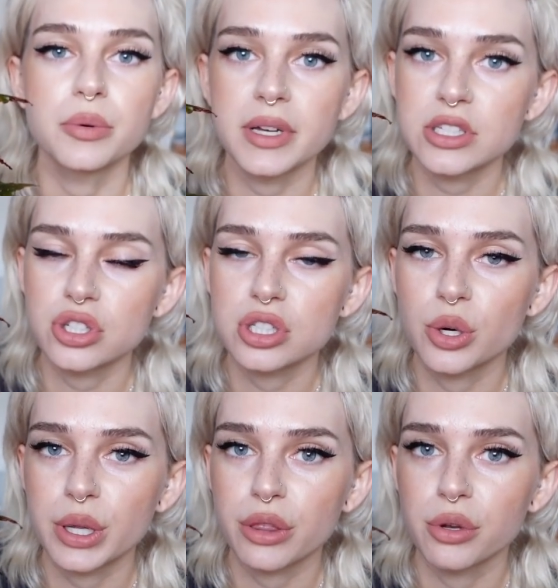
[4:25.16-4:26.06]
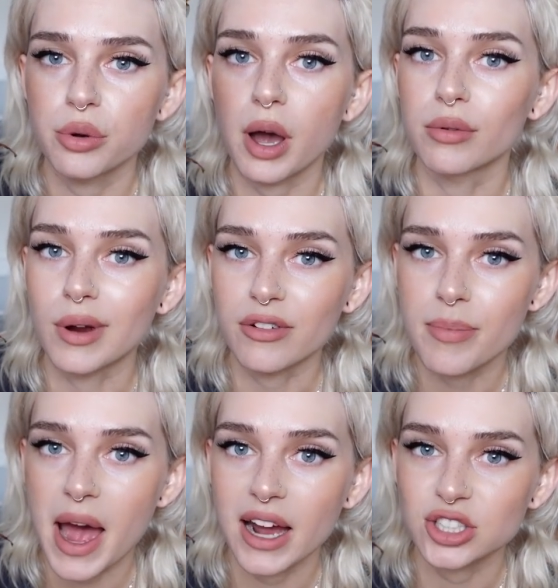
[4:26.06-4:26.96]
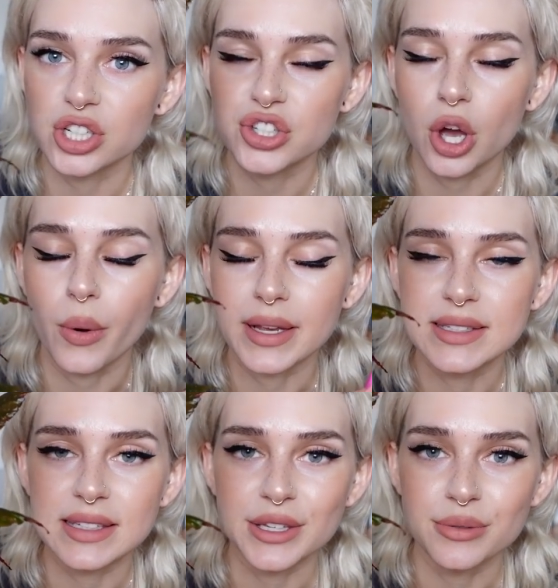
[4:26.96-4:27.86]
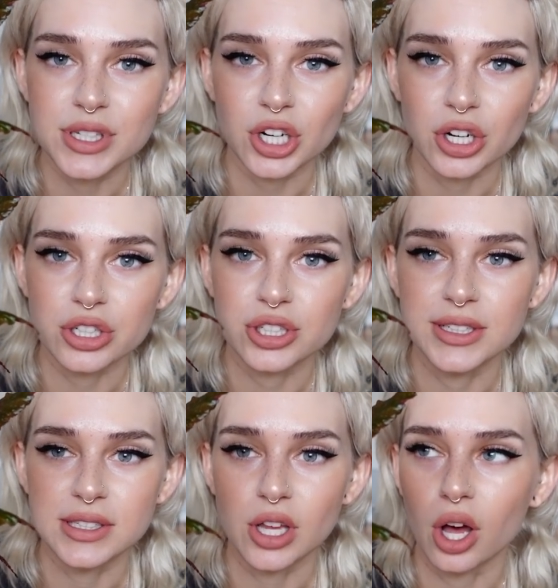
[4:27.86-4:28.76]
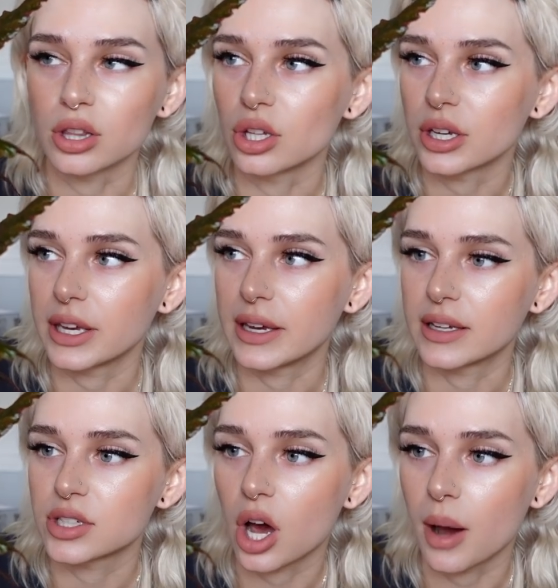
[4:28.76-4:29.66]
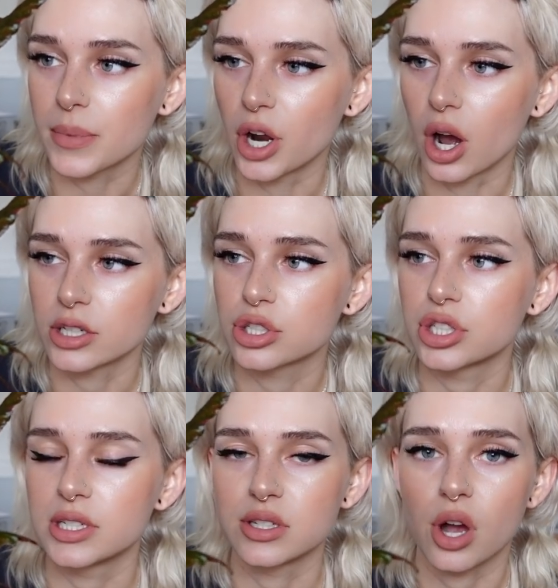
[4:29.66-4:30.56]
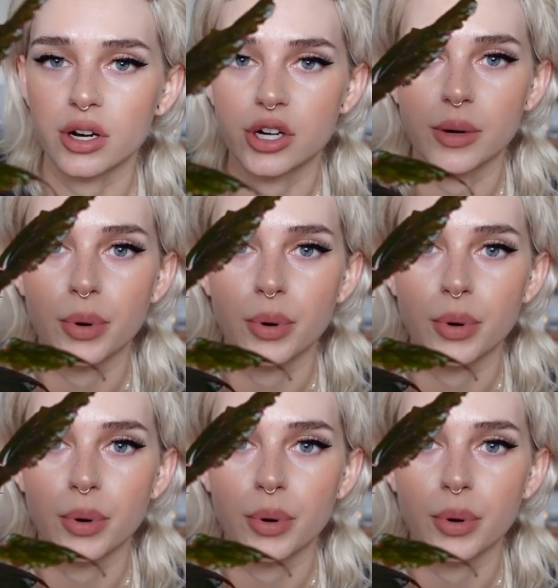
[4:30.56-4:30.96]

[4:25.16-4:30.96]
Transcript: was just going through a rough patch, so excuse her. She is not looking top notch. She's not in her